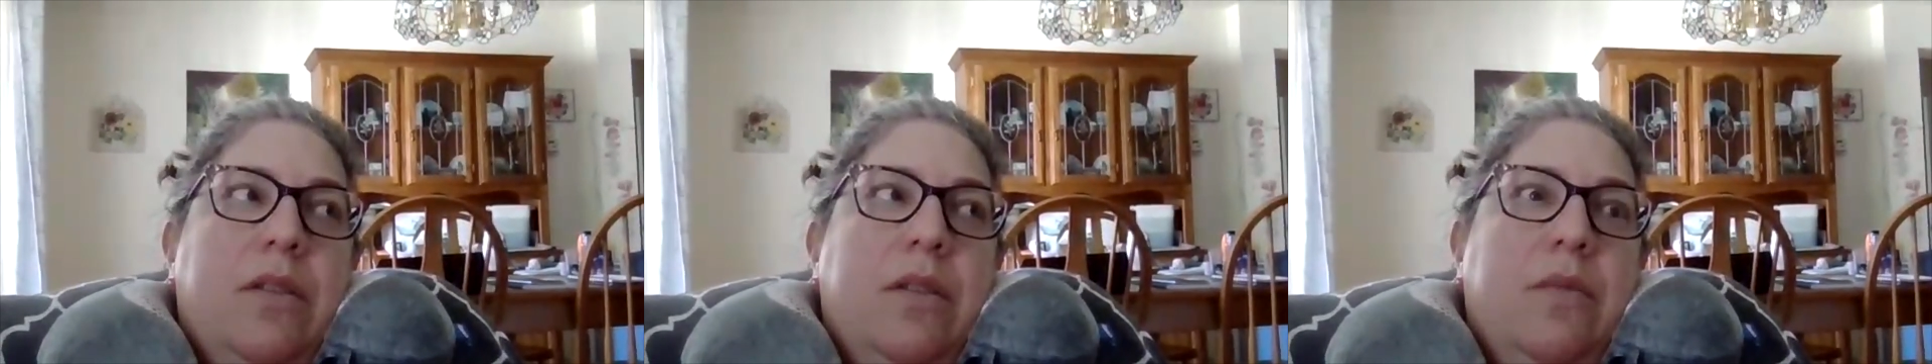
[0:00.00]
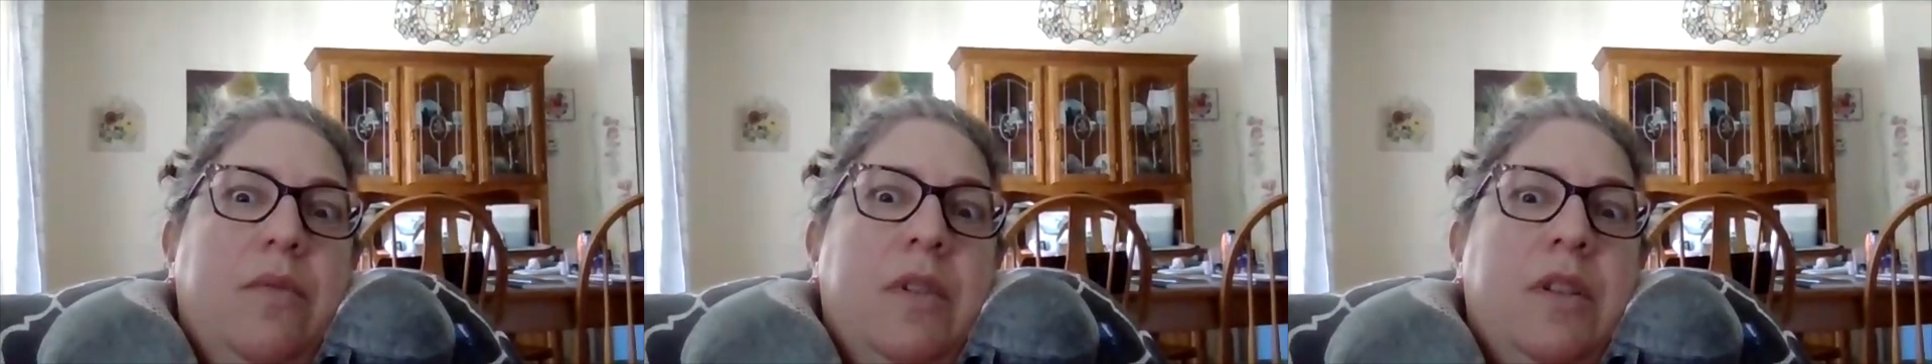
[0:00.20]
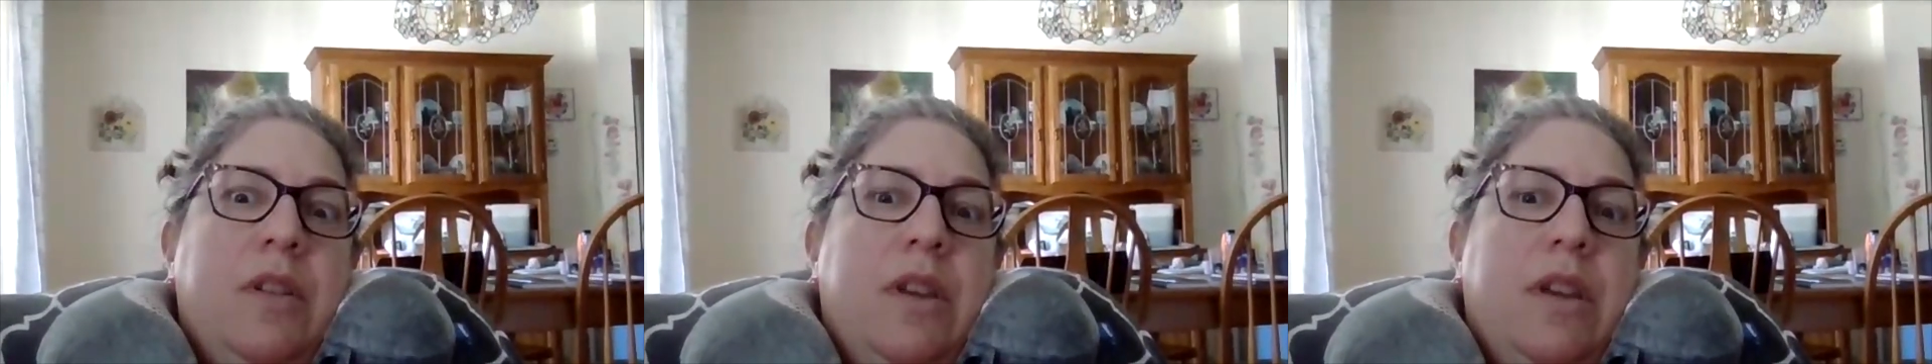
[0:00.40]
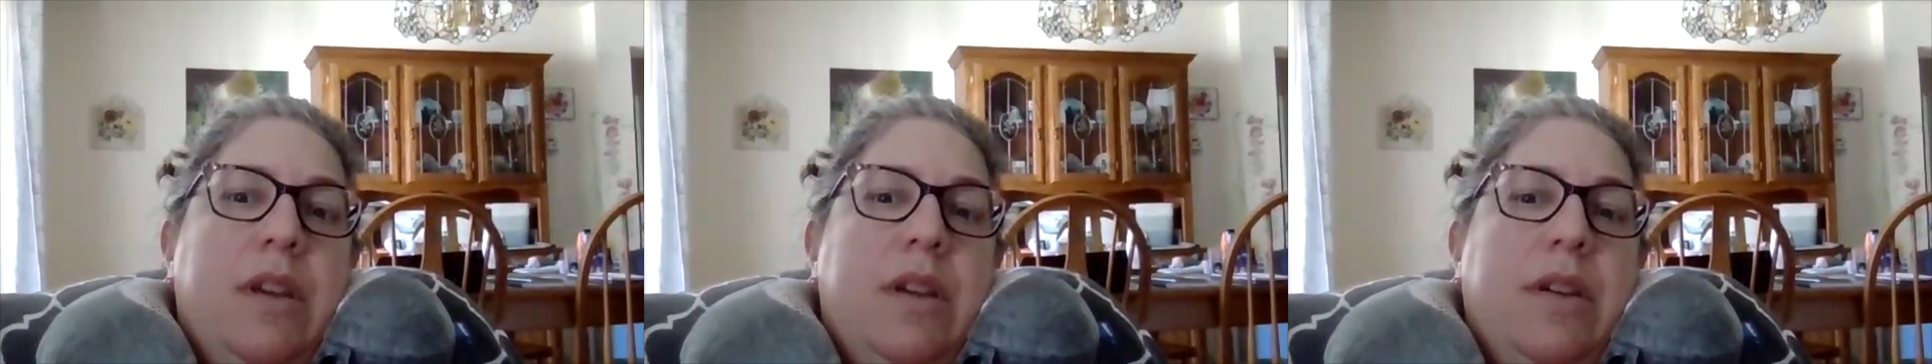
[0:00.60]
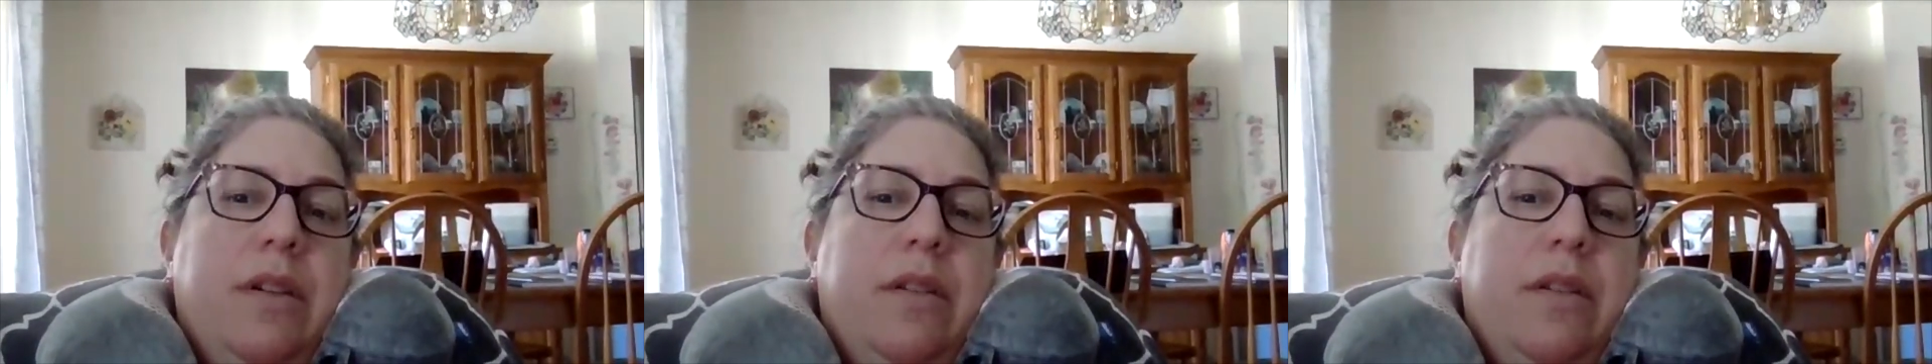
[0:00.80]
the one
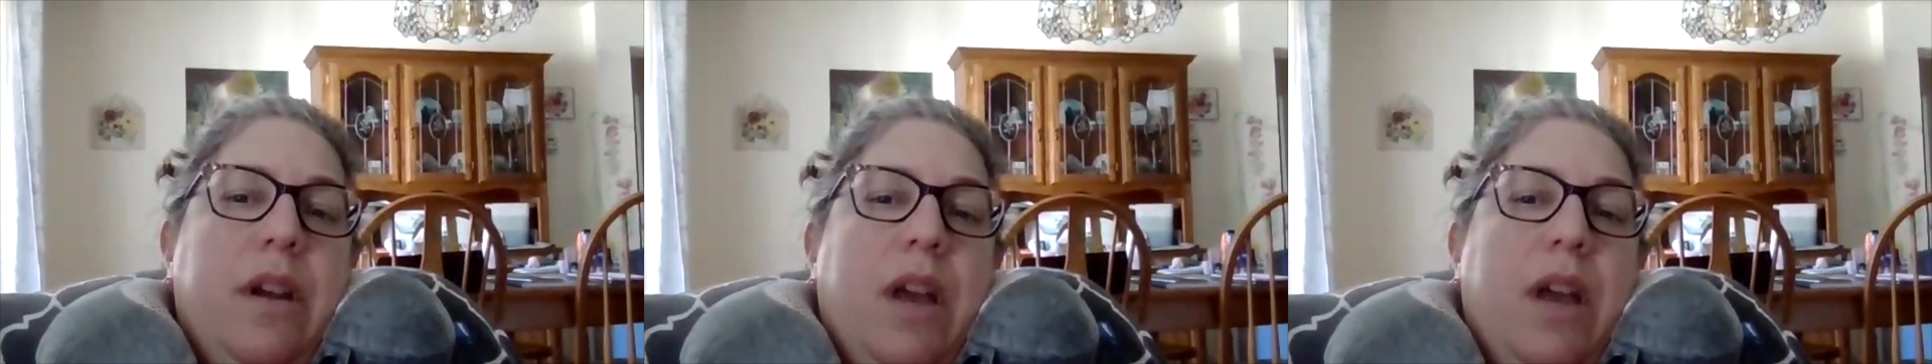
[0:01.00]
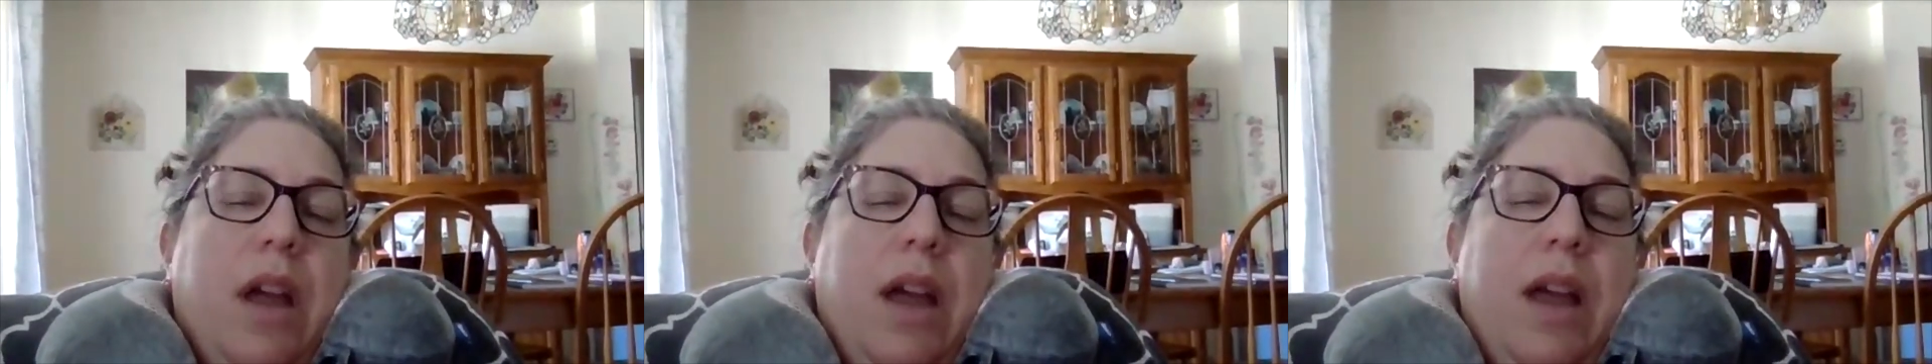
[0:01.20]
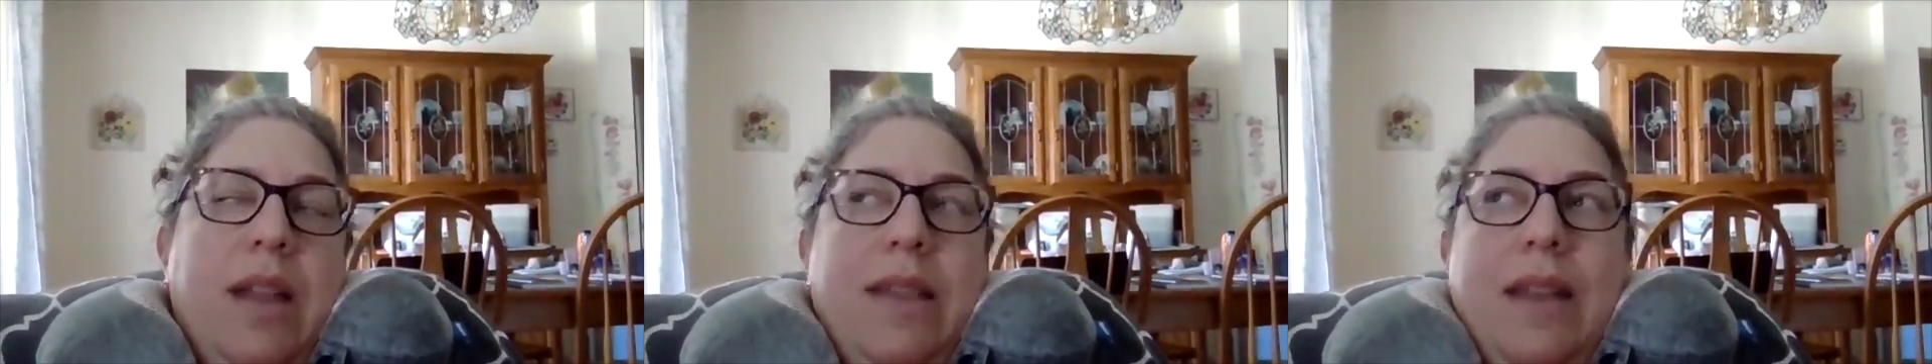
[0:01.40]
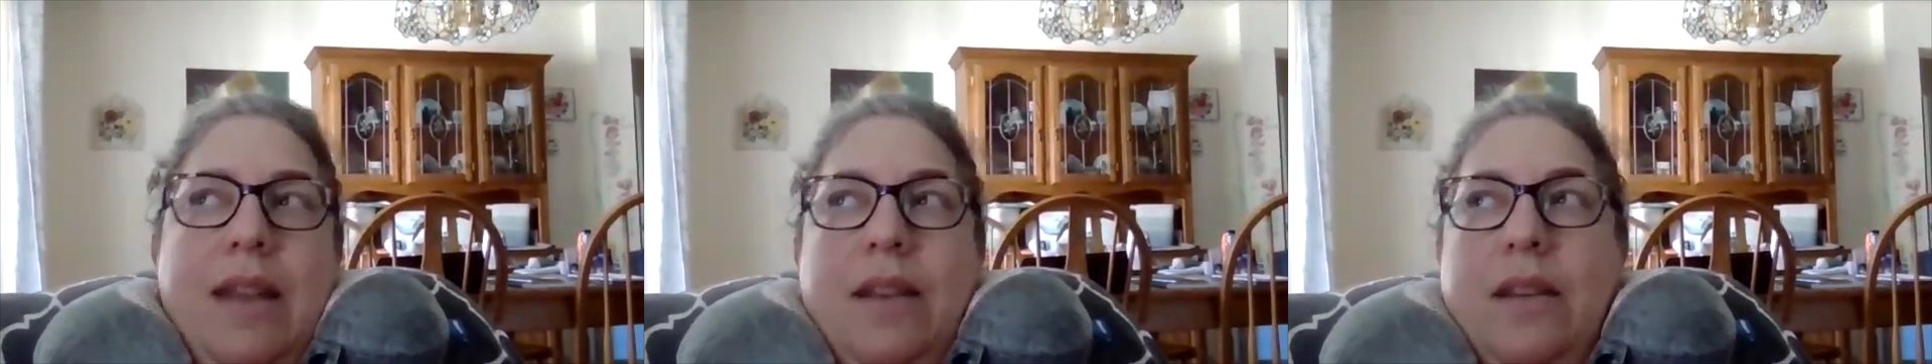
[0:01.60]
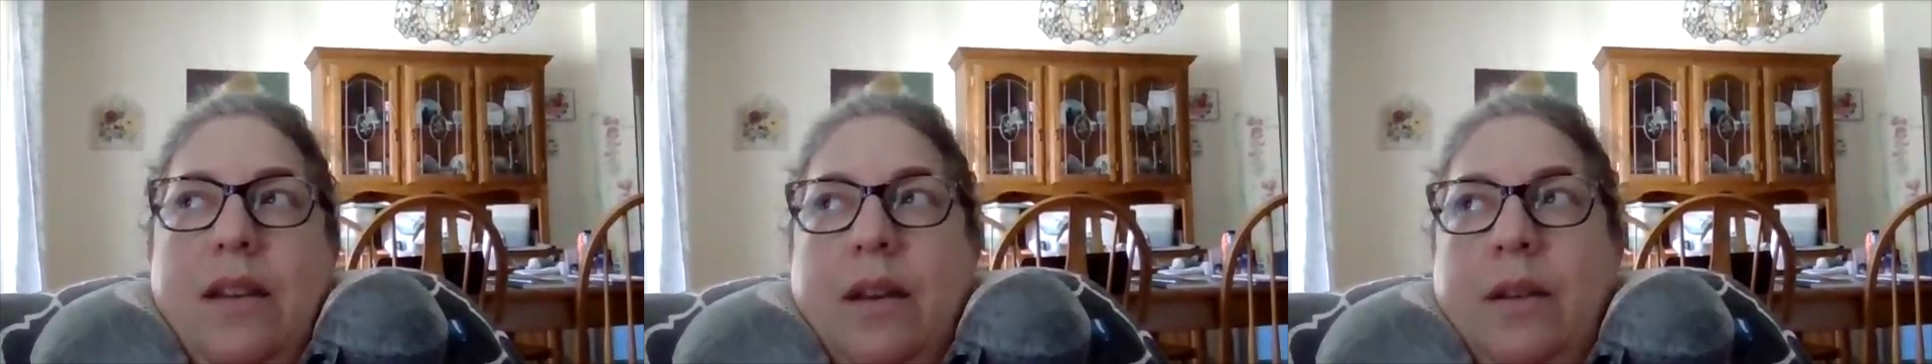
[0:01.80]
year and
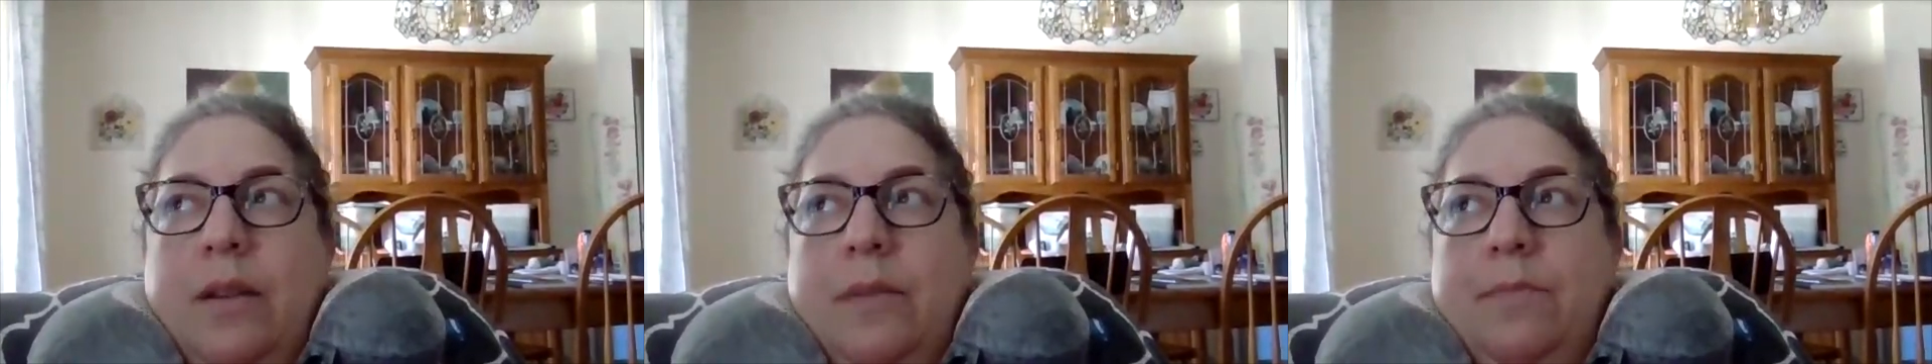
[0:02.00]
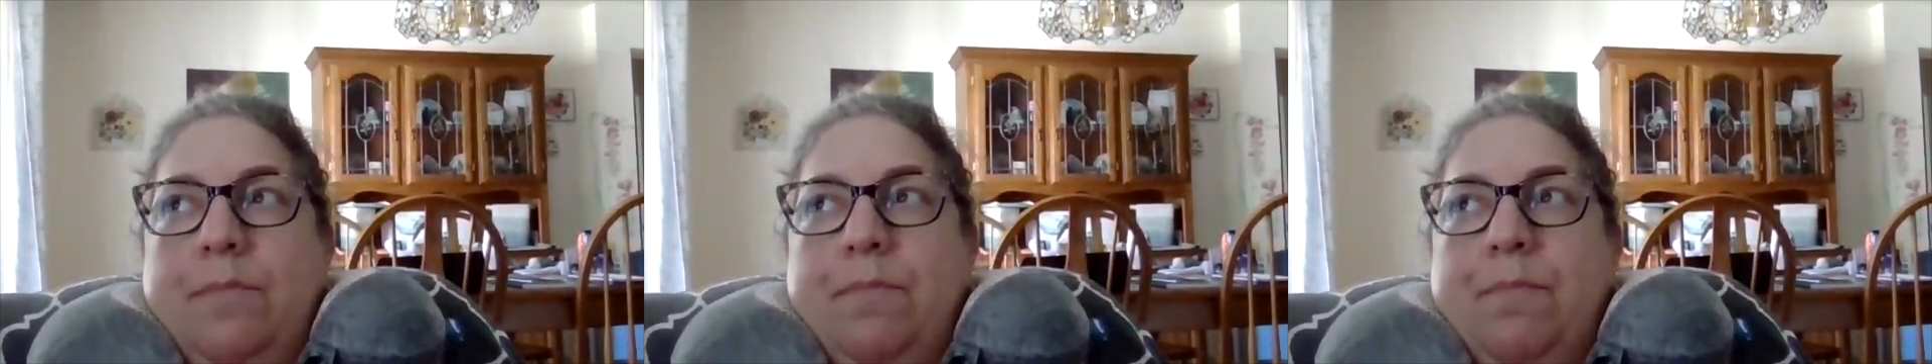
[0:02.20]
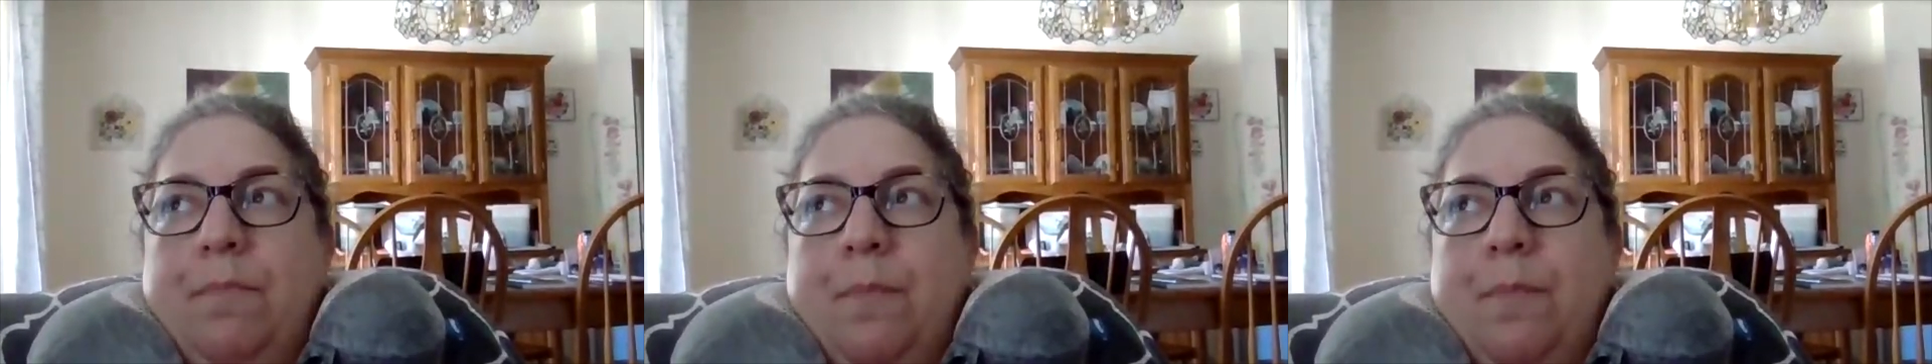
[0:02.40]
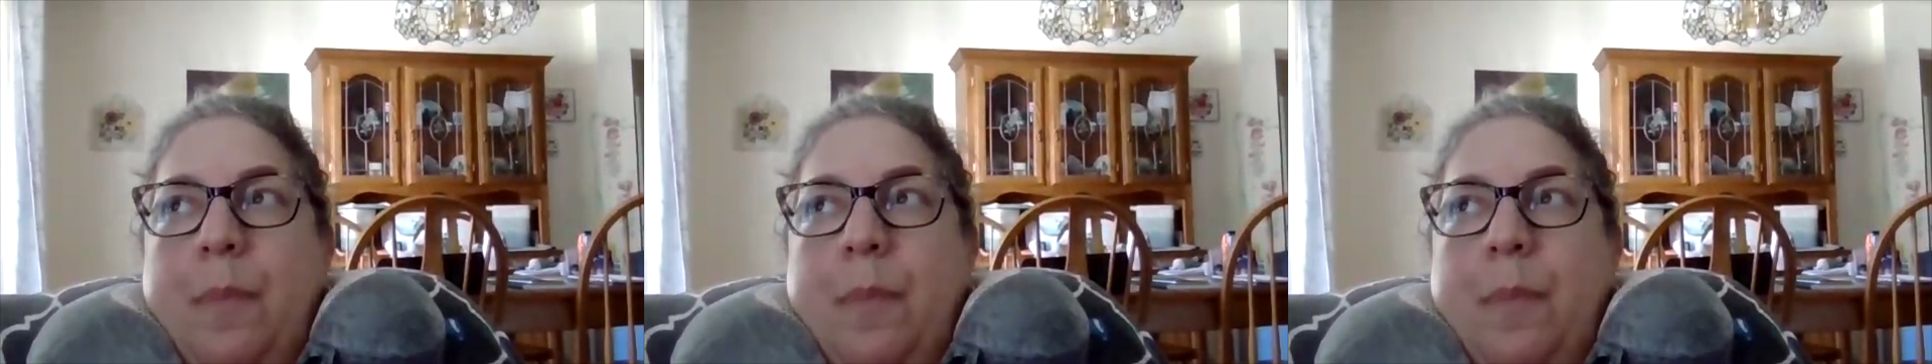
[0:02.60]
then um